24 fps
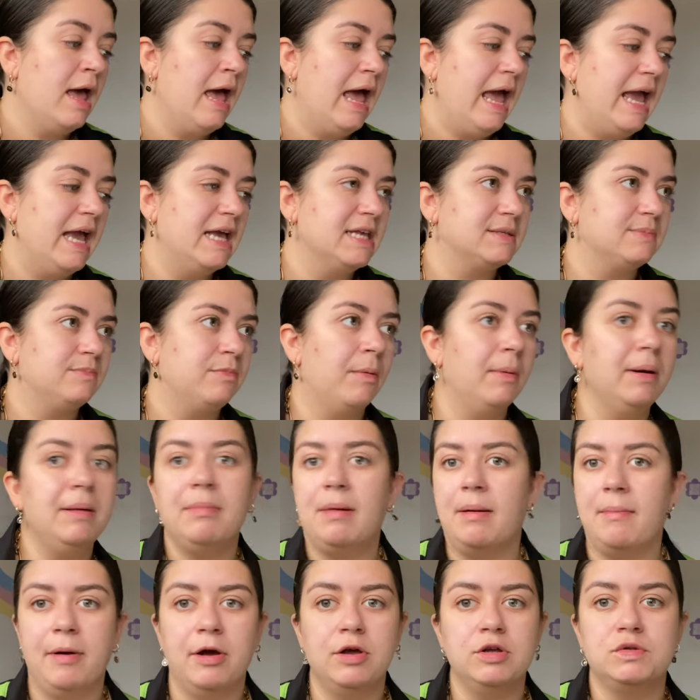It's probably my
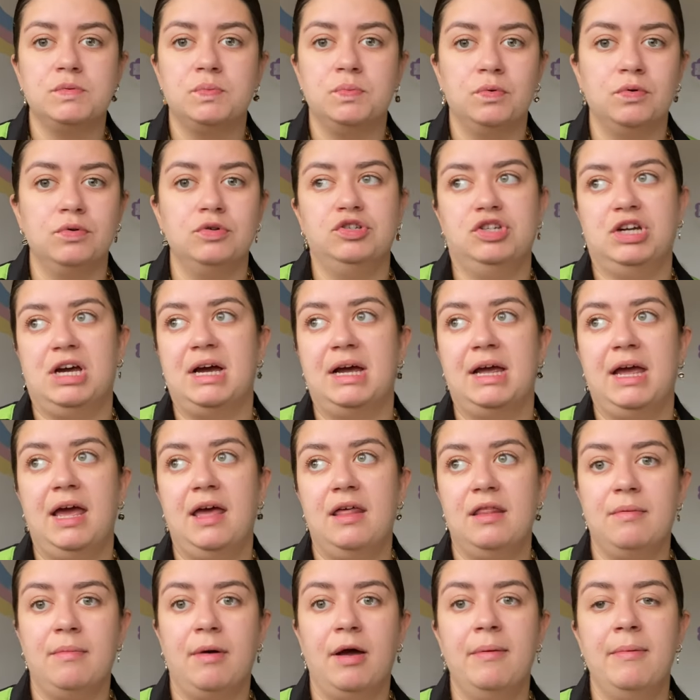most worn jacket at
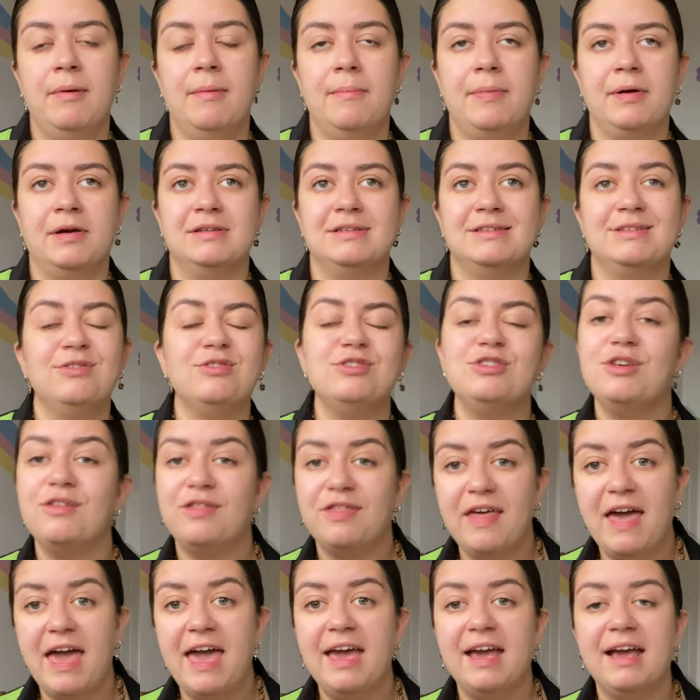the moment because it's not too
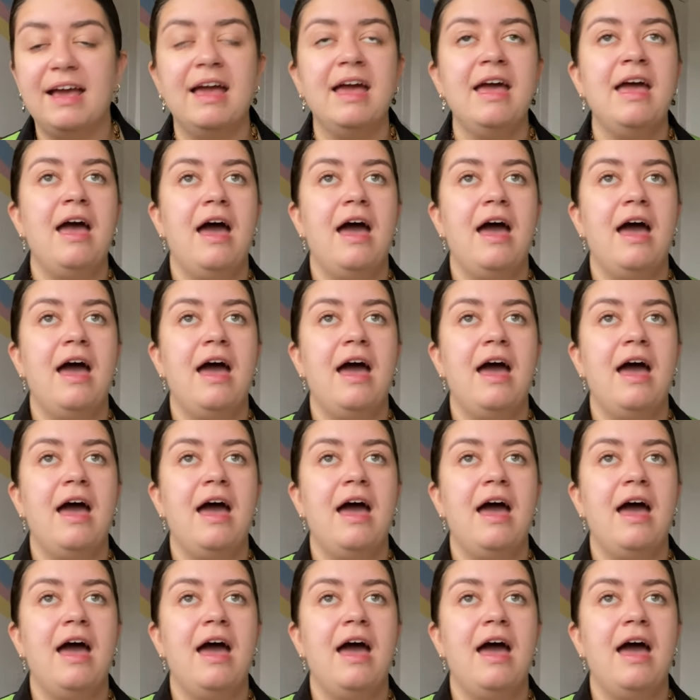thick.